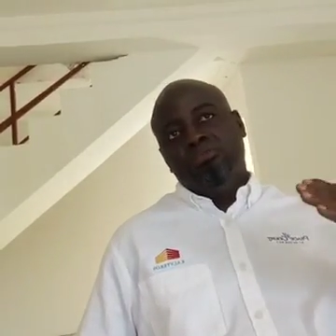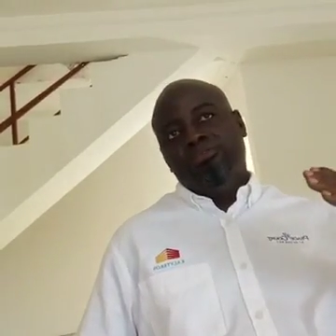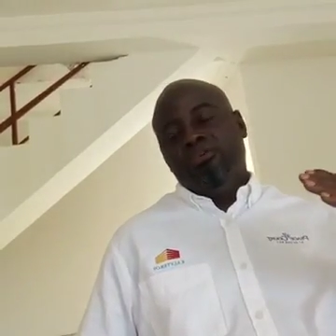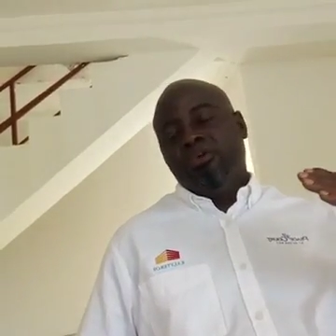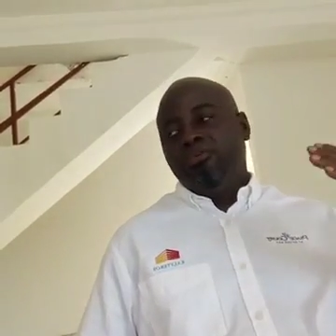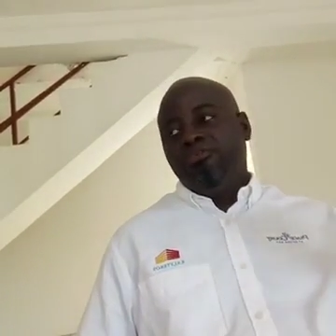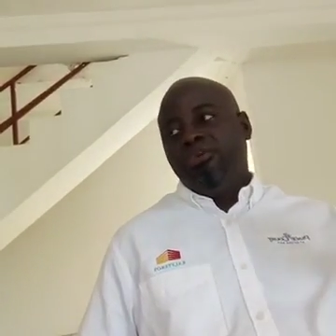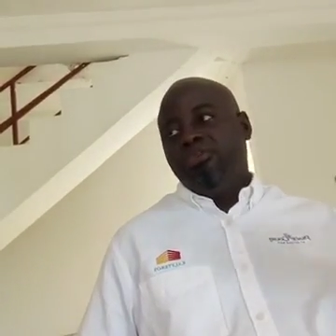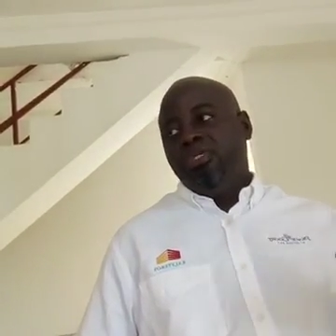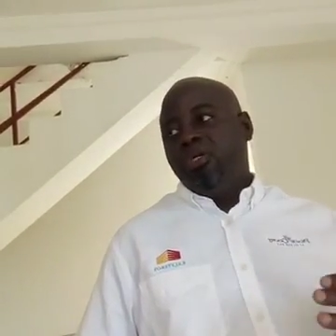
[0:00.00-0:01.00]
fourth and
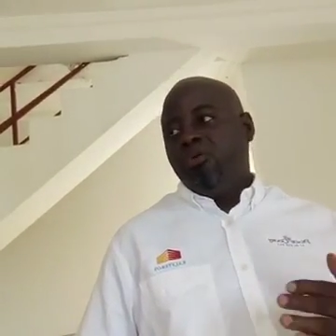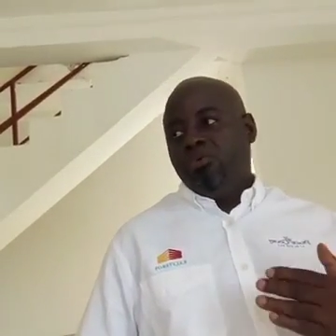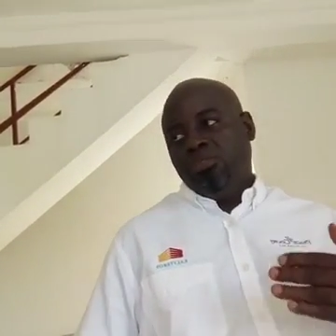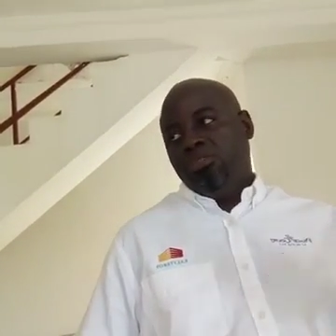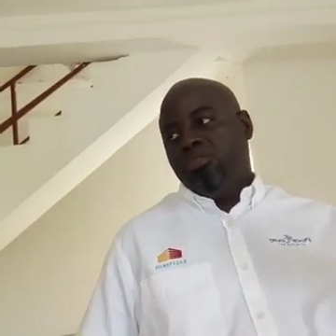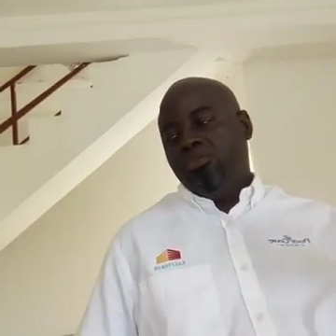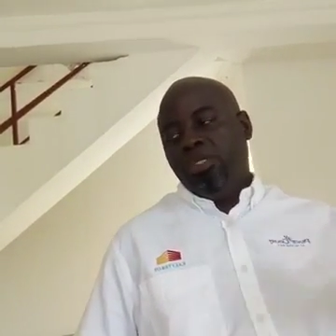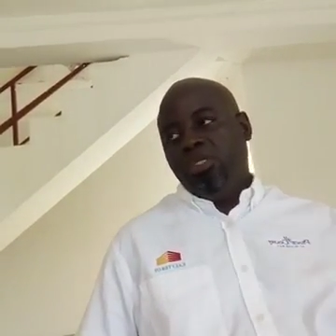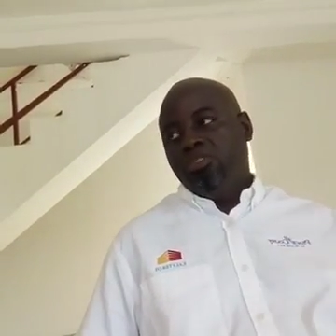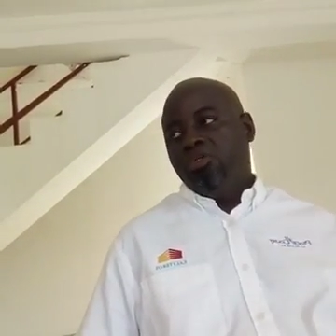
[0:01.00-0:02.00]
fifth year, it'll
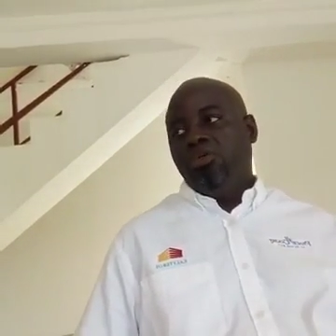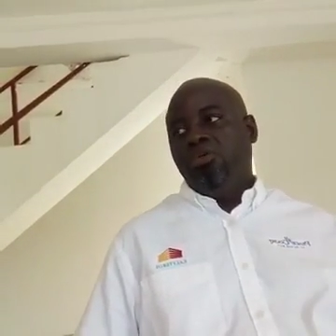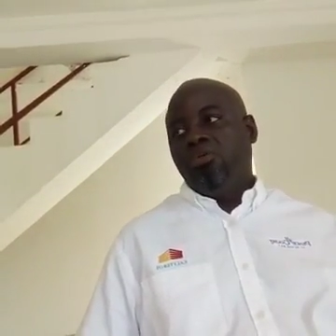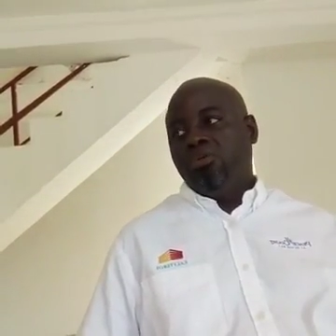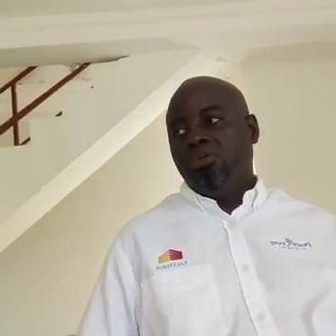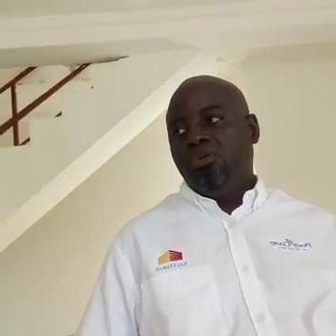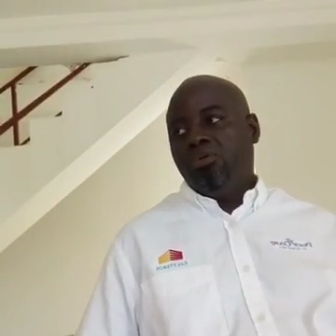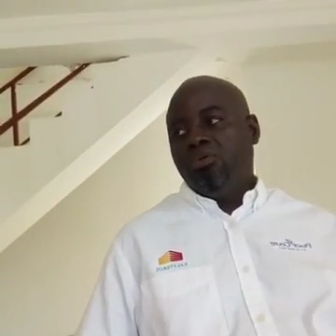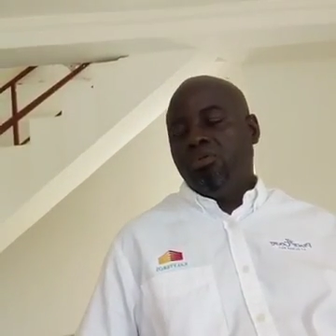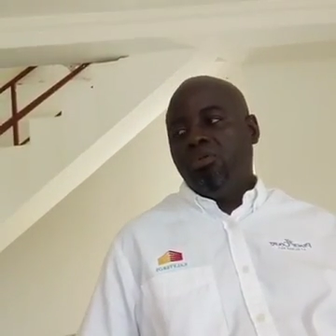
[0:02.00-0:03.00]
be easy on your
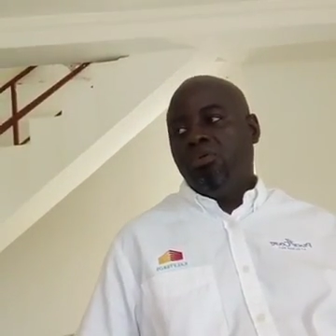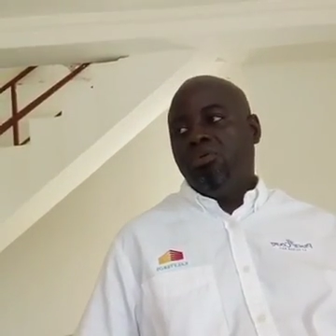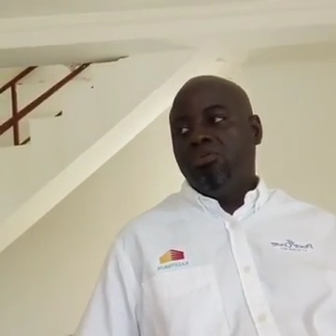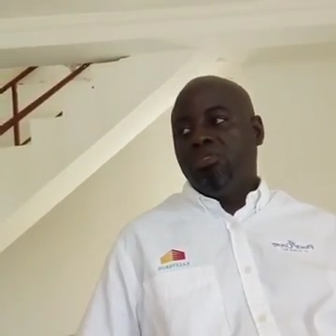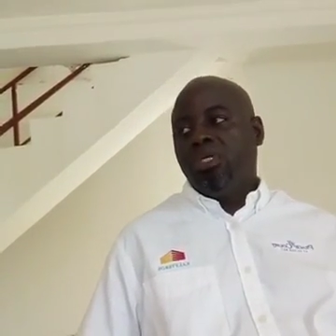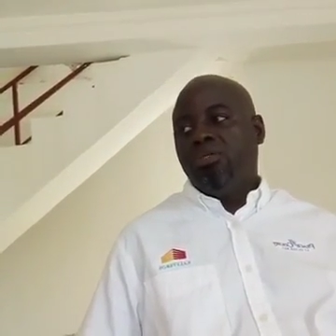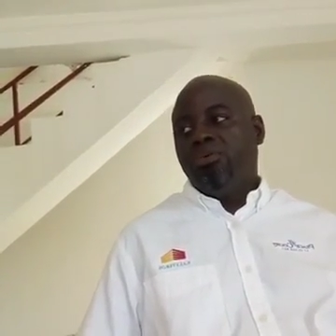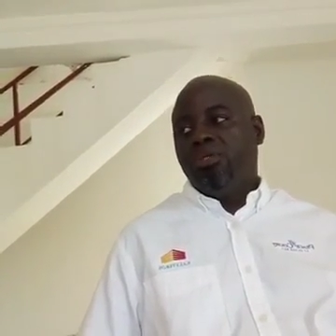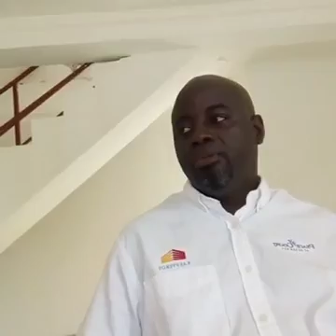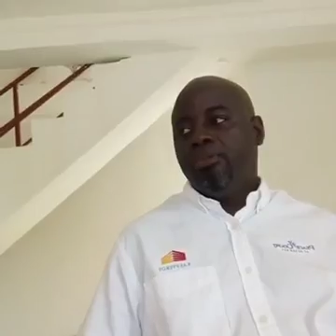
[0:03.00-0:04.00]
salary.